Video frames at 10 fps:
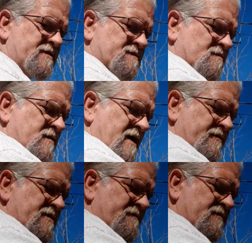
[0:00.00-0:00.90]
is to
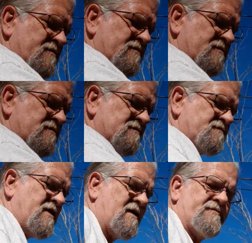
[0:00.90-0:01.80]
round up the
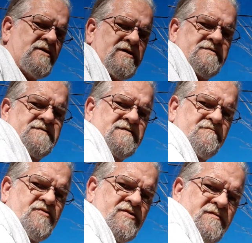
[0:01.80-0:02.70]
population and
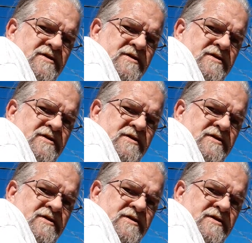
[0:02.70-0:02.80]
put them